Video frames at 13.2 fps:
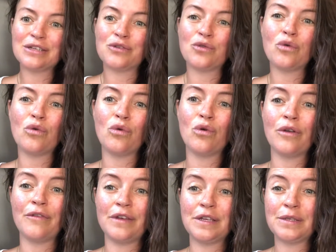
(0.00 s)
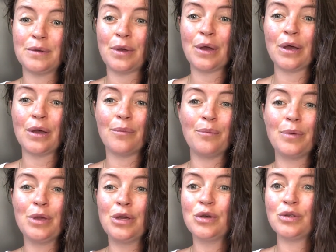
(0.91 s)
and all of its
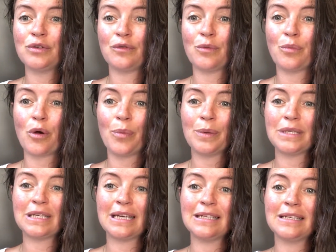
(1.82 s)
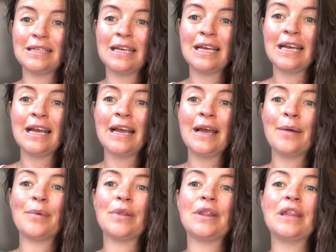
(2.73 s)
beautiful properties.
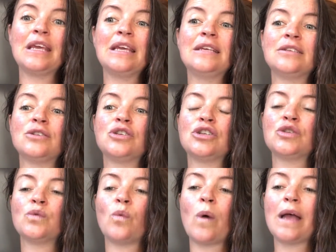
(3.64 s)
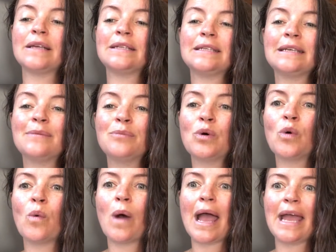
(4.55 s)
But these are just
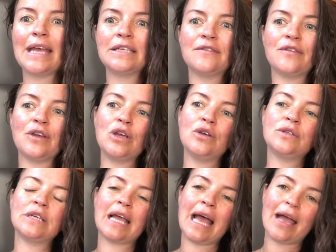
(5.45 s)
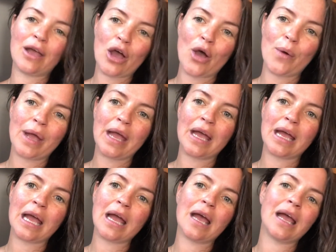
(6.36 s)
simple ways for you to get
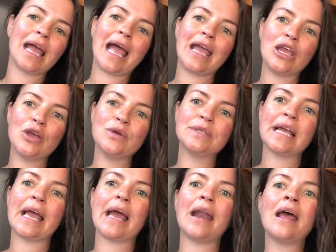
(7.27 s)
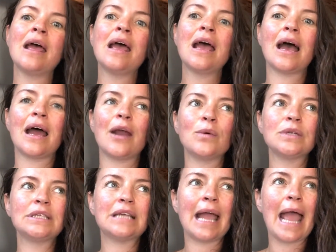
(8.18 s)
going and get using it. And I
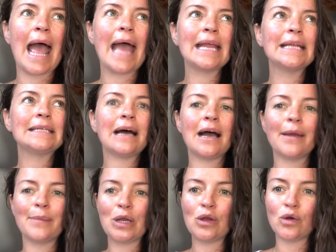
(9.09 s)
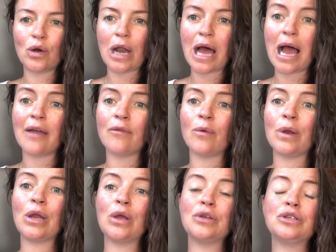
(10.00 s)
would say any time in your life
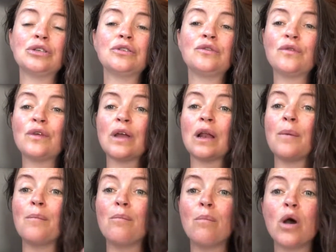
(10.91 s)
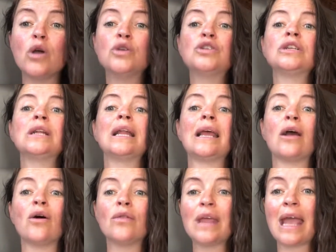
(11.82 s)
when you just feel emotionally
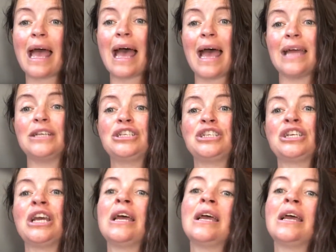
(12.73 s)
on the edge,